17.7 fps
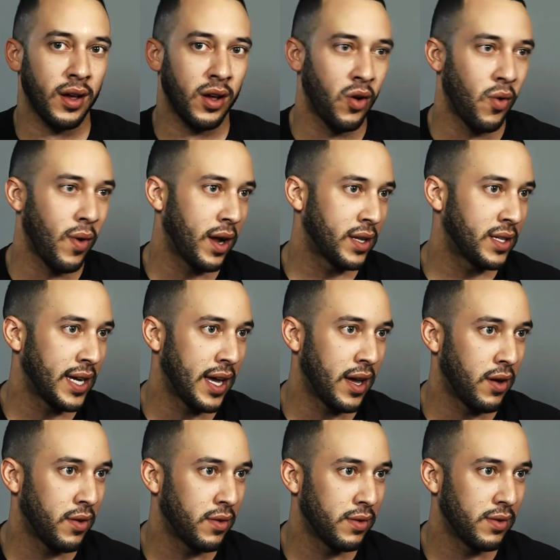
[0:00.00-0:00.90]
I can go out of
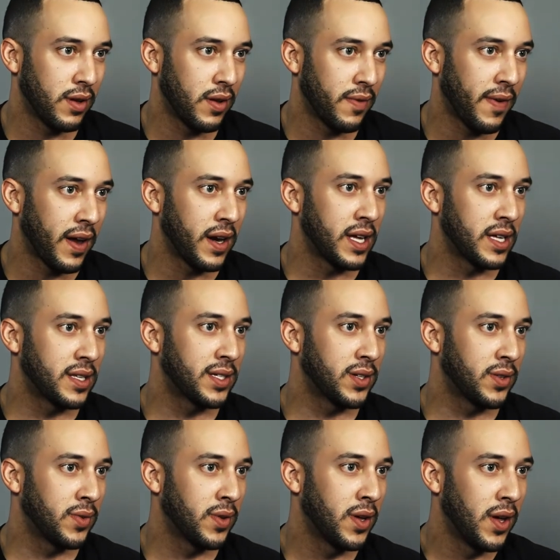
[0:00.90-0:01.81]
town if I need
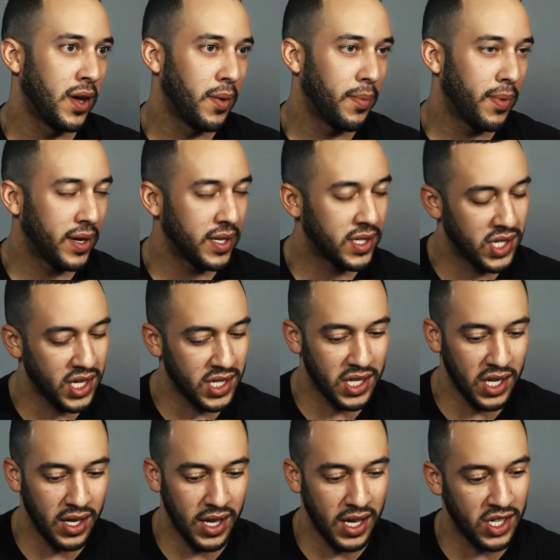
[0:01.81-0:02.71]
to. But it's
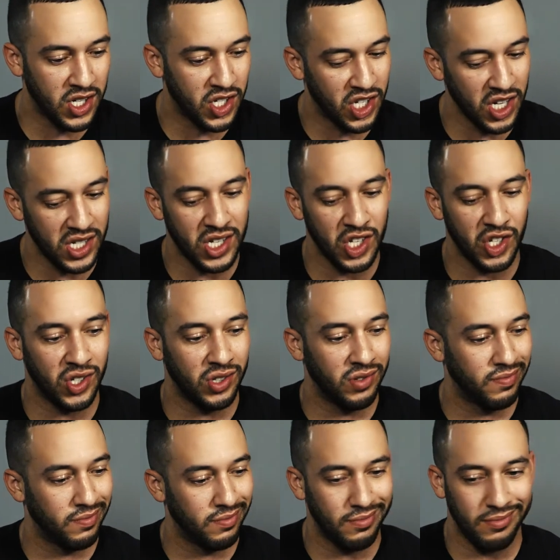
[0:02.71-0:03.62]
just a, it's just a,
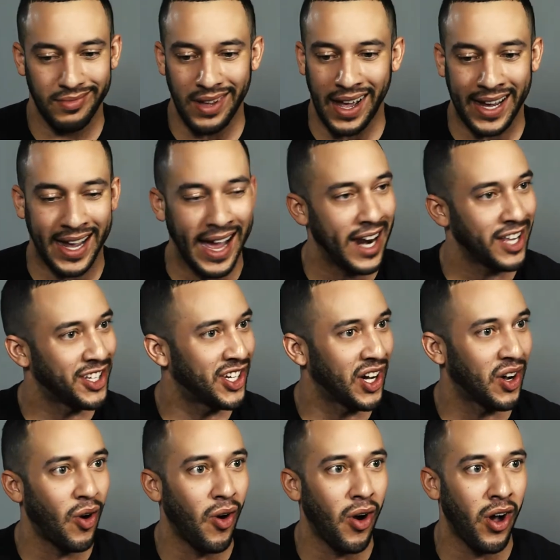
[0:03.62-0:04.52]
I gotta
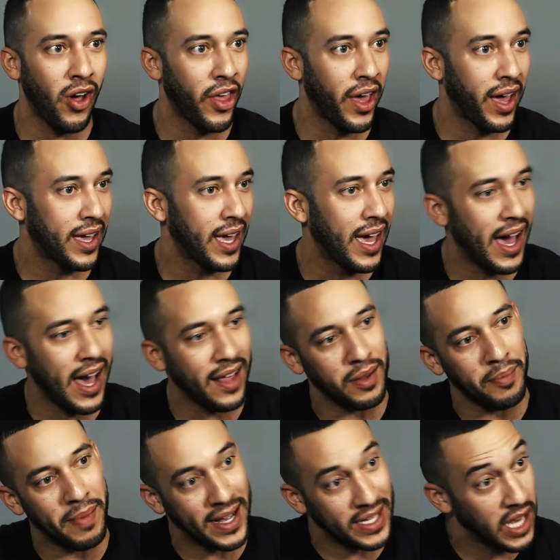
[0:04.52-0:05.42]
juggle all that. Yeah, I have
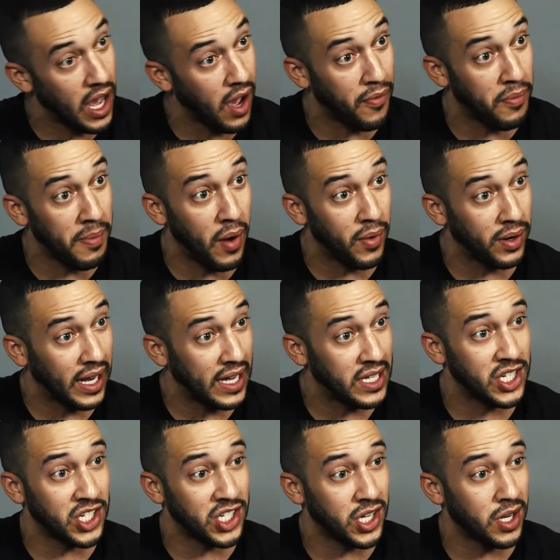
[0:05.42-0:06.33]
to make time for my
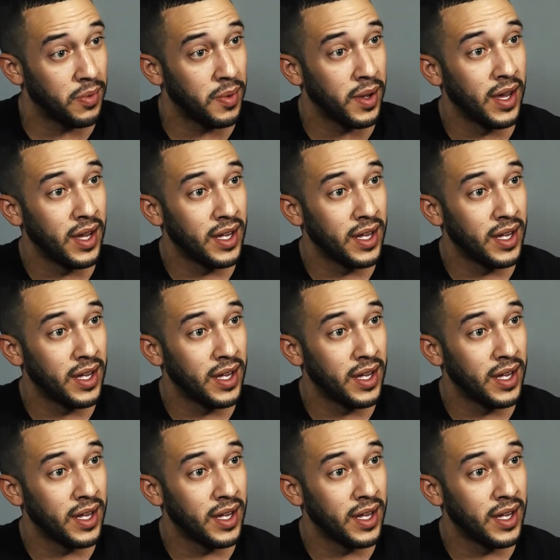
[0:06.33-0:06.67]
relationship,